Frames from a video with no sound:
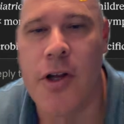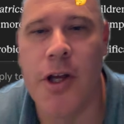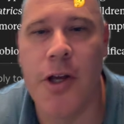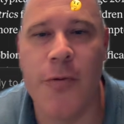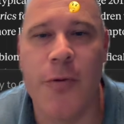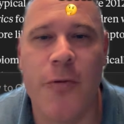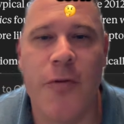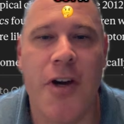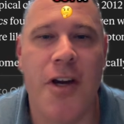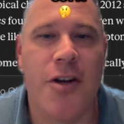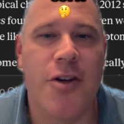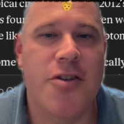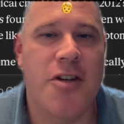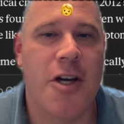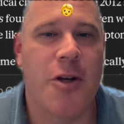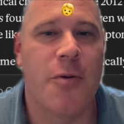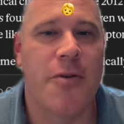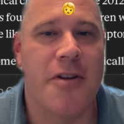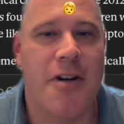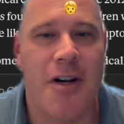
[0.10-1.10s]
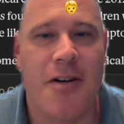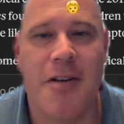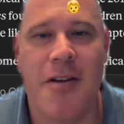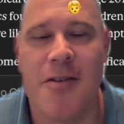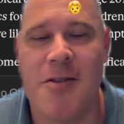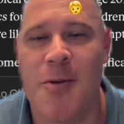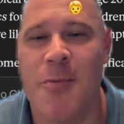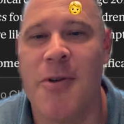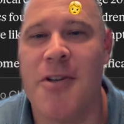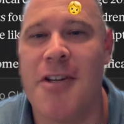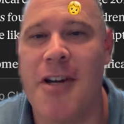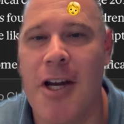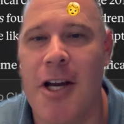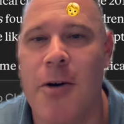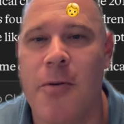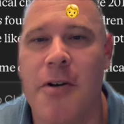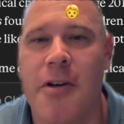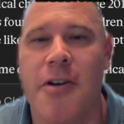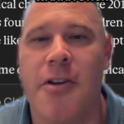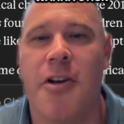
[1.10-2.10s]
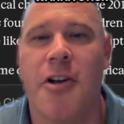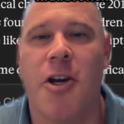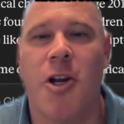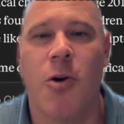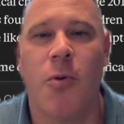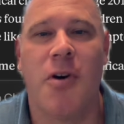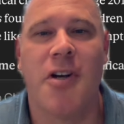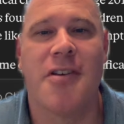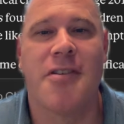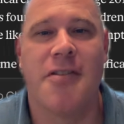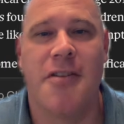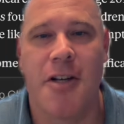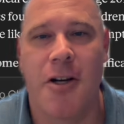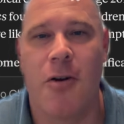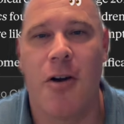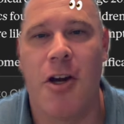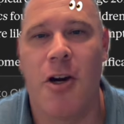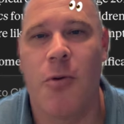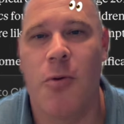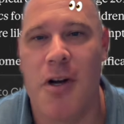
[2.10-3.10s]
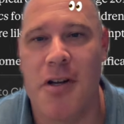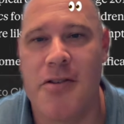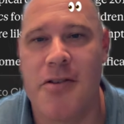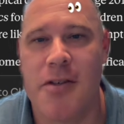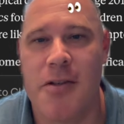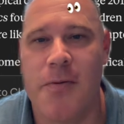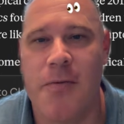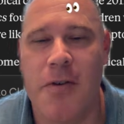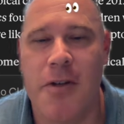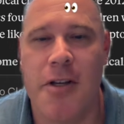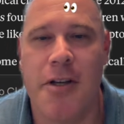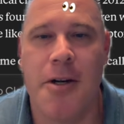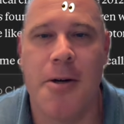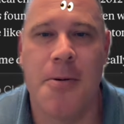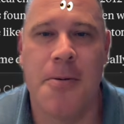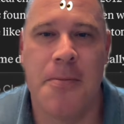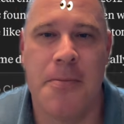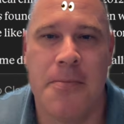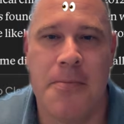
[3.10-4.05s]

If you've got a child with autism and diarrhea, you're going to want to stick around and watch this video.